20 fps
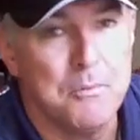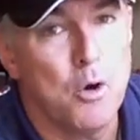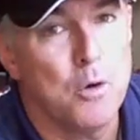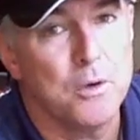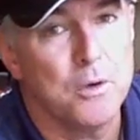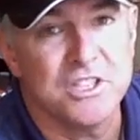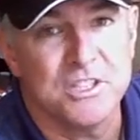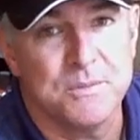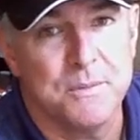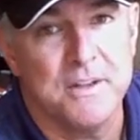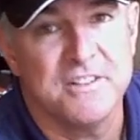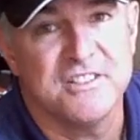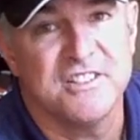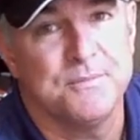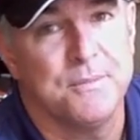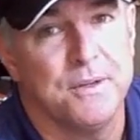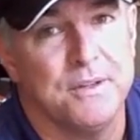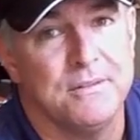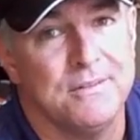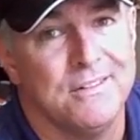more
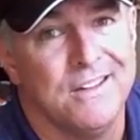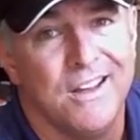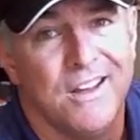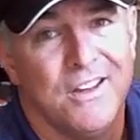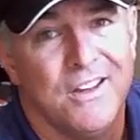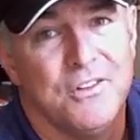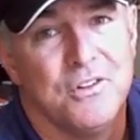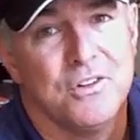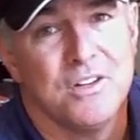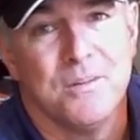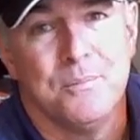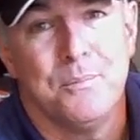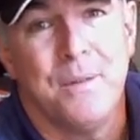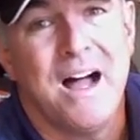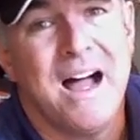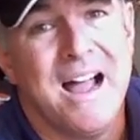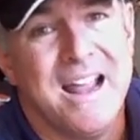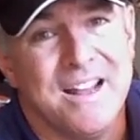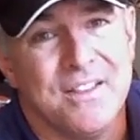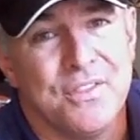expensive, but you're going to
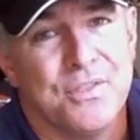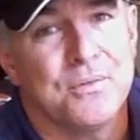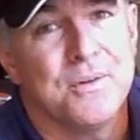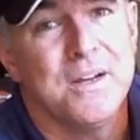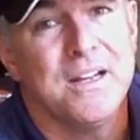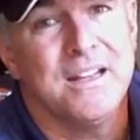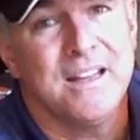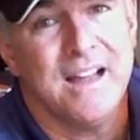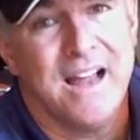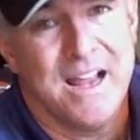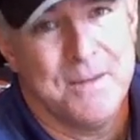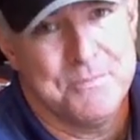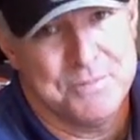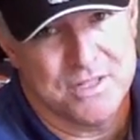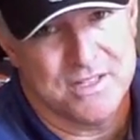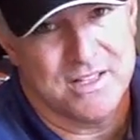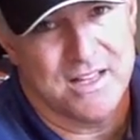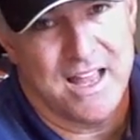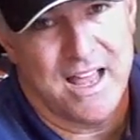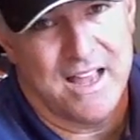buy it 3 times
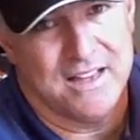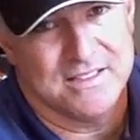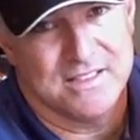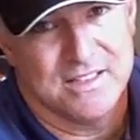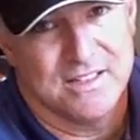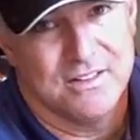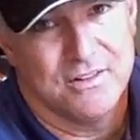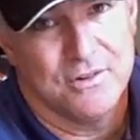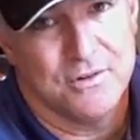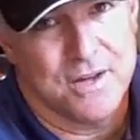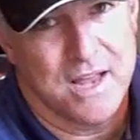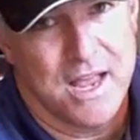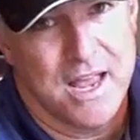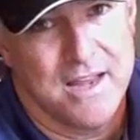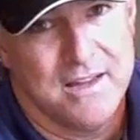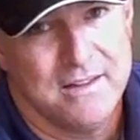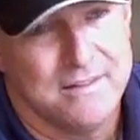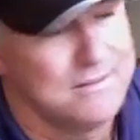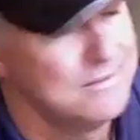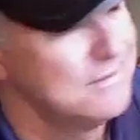as less.
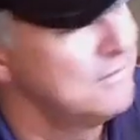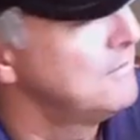Okay,